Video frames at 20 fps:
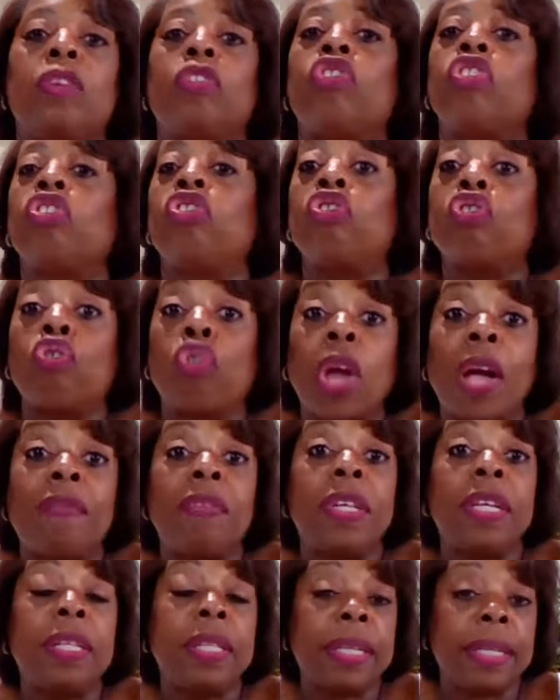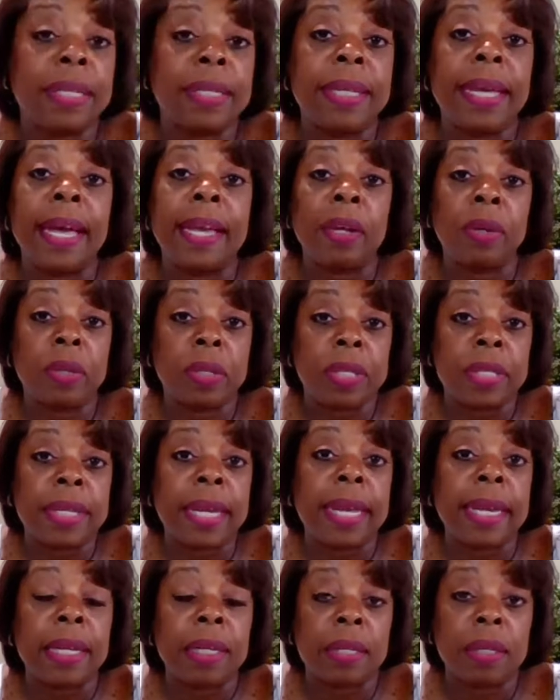She's traveling the entire
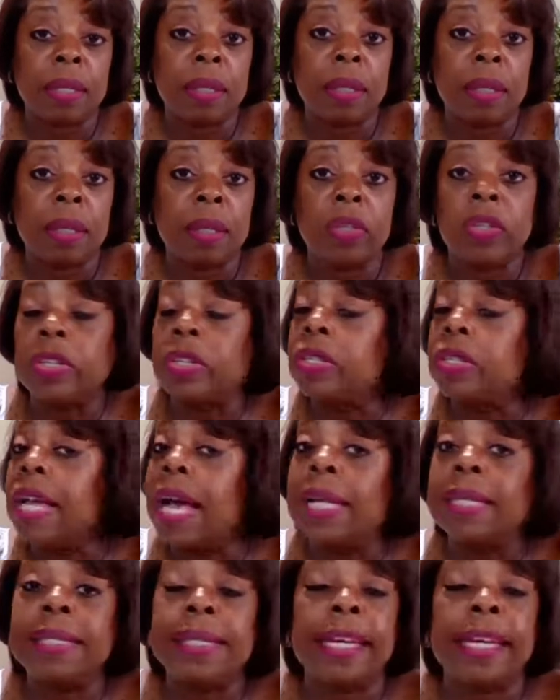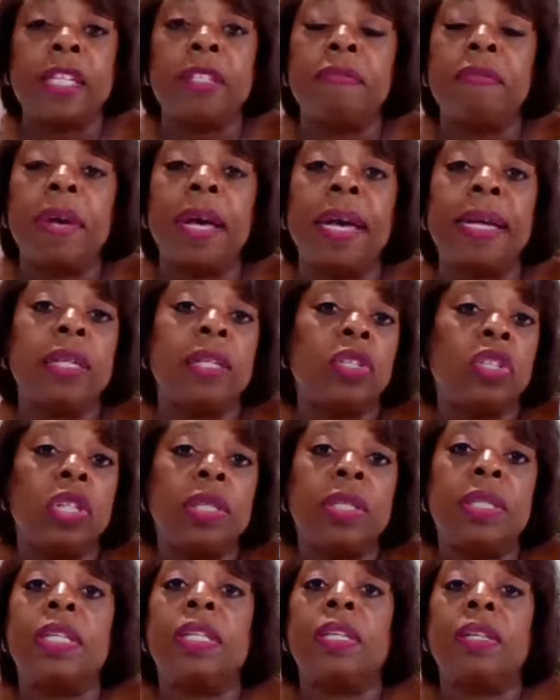state. She's not satisfied to
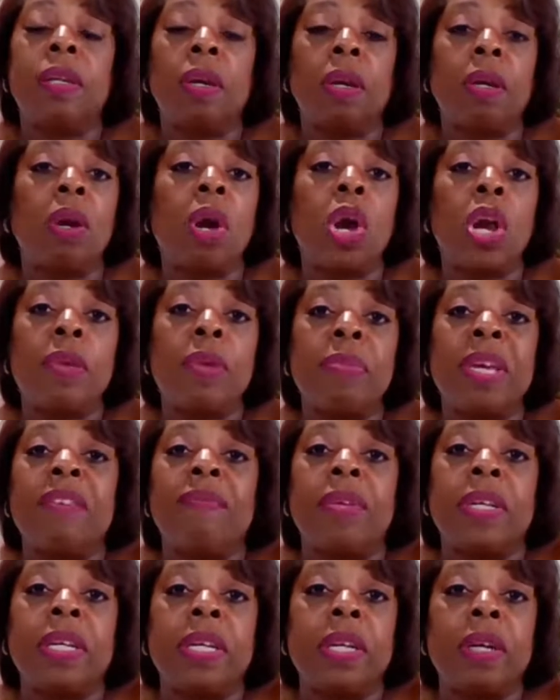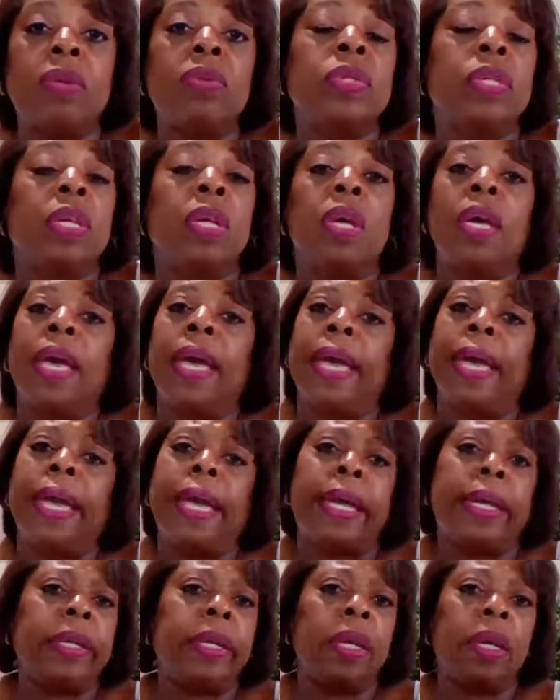just sit in her car and make videos
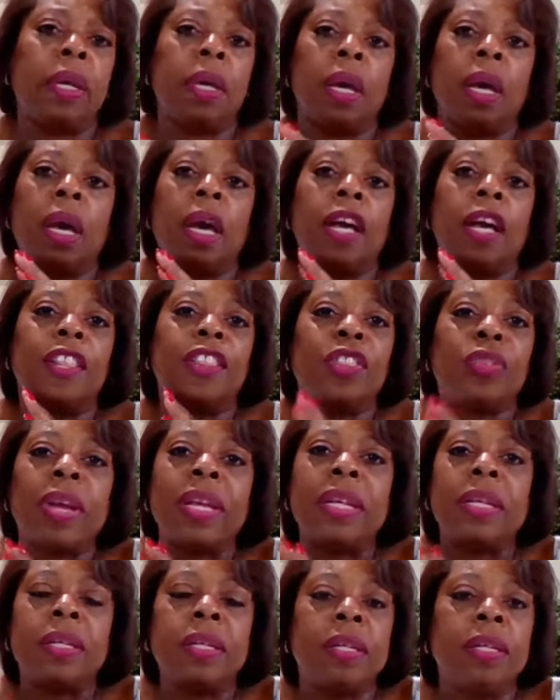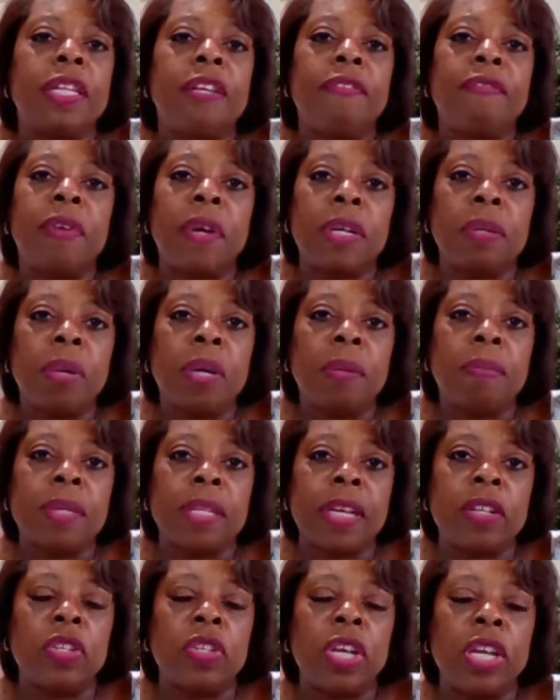and threaten to defund
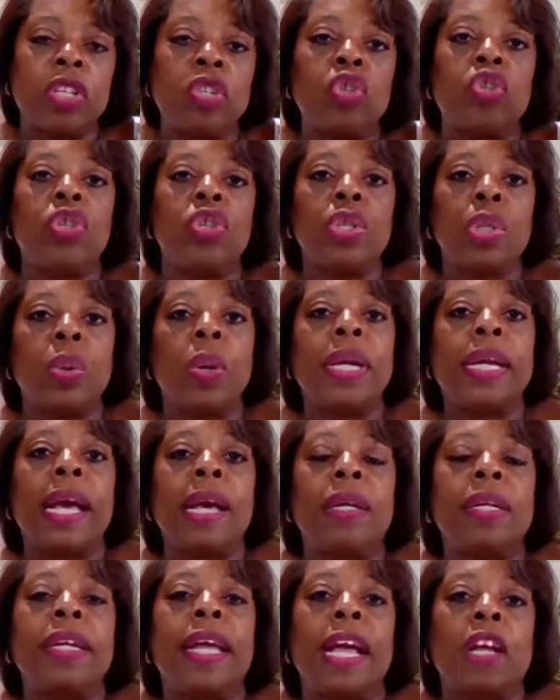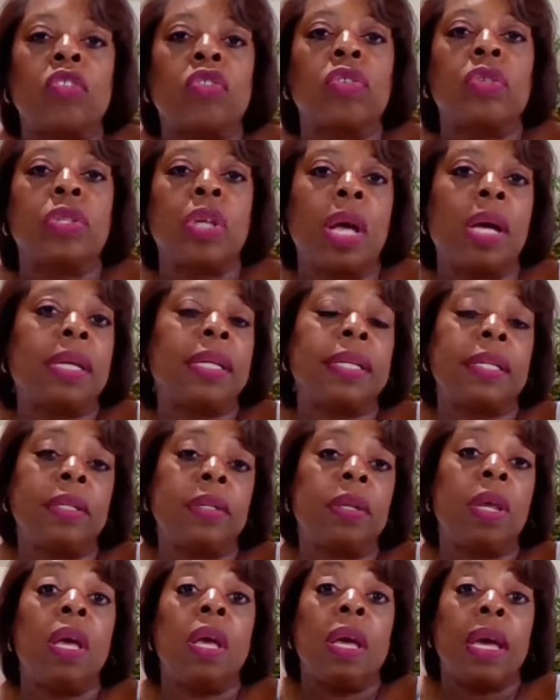public education. She's going out and actually
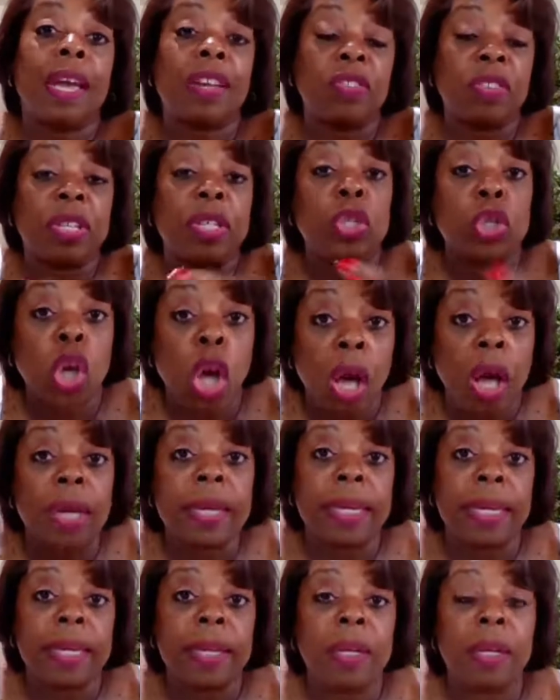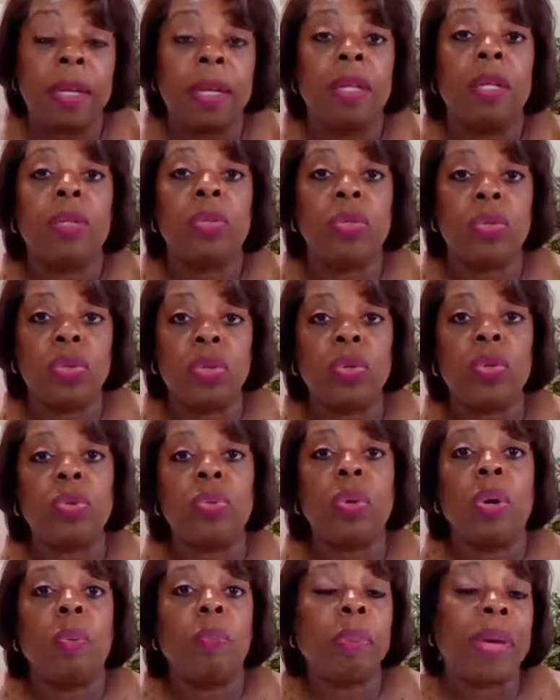talking
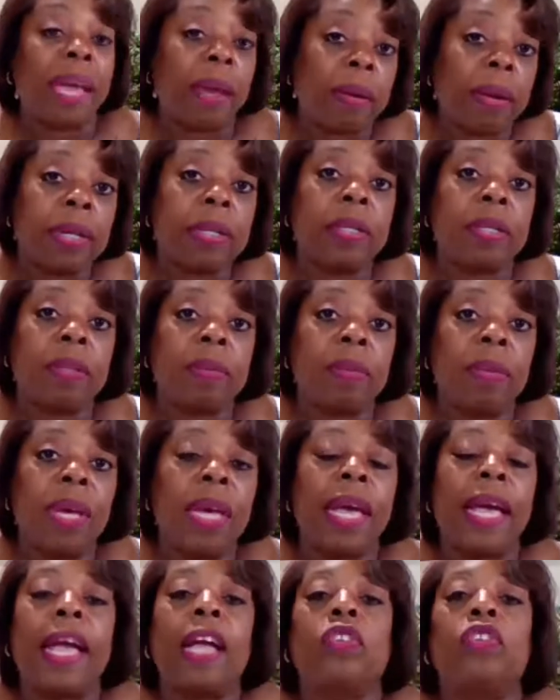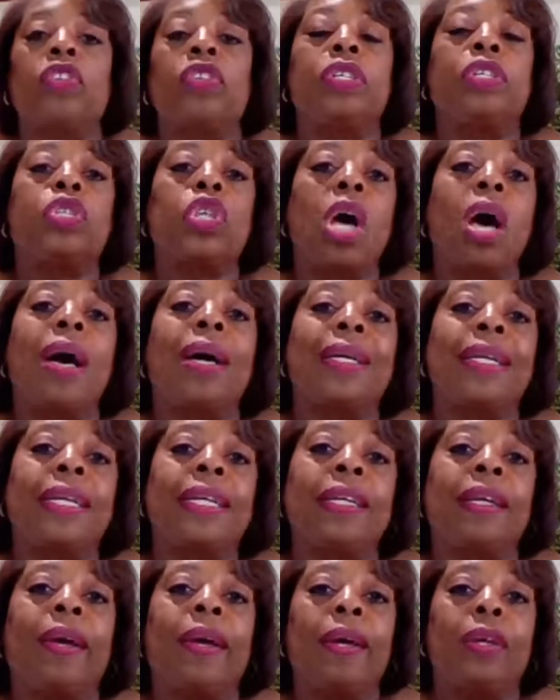to parents, actually
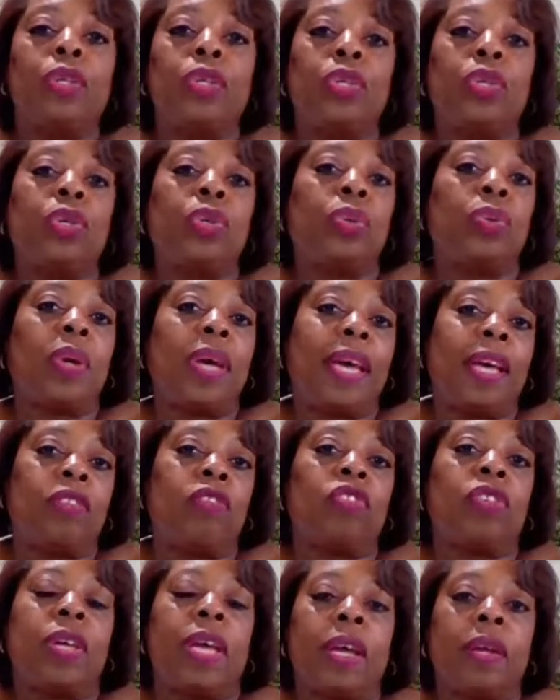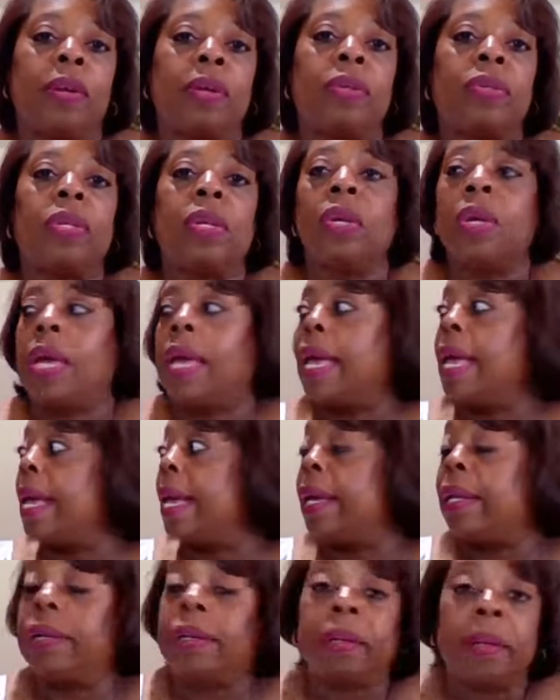talking to educators.
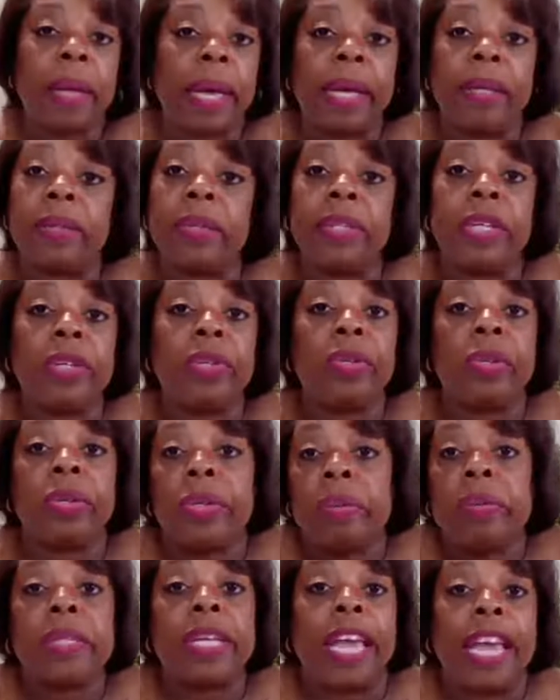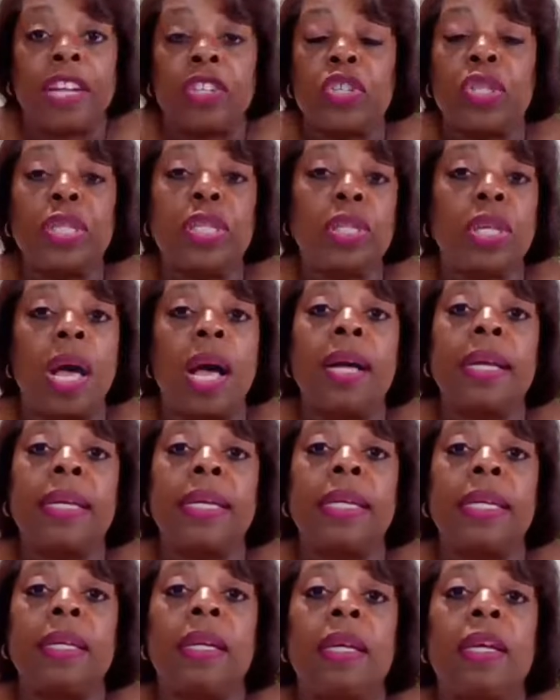And as a teacher, she was actually
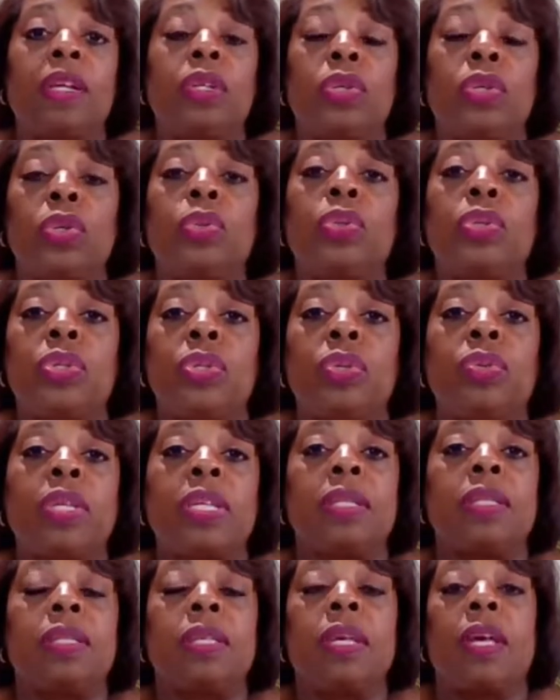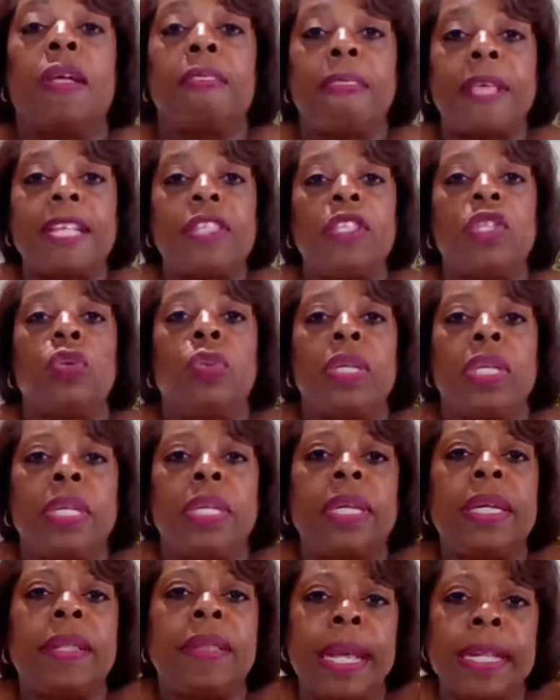talking to students. That's who we
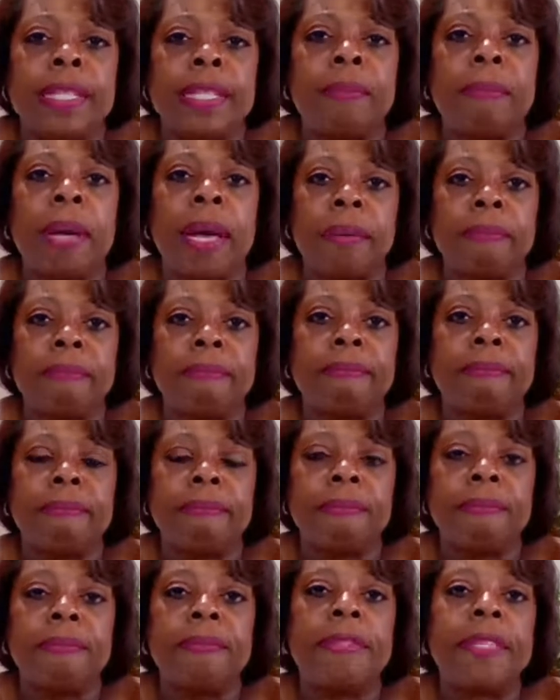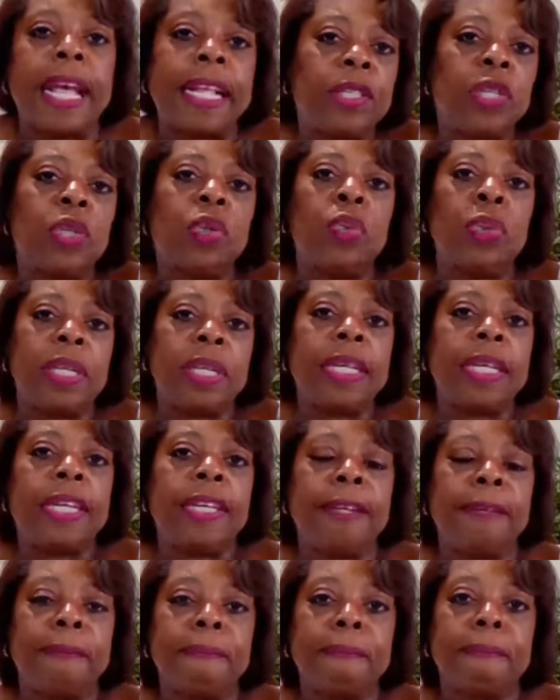need in that spot. That's who we
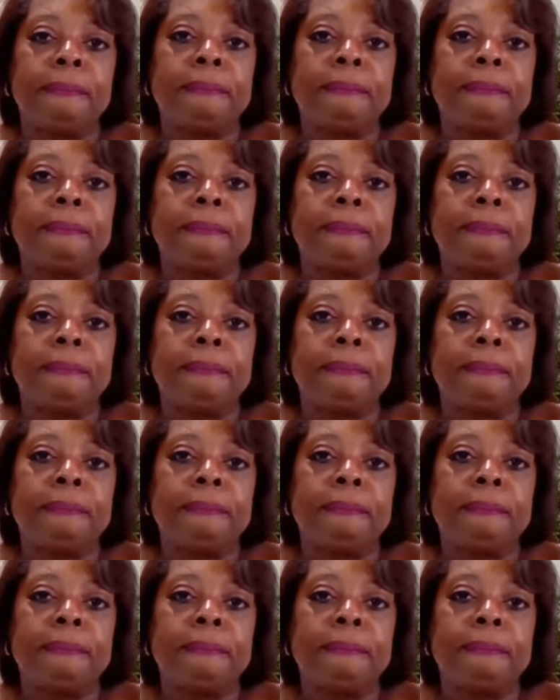need.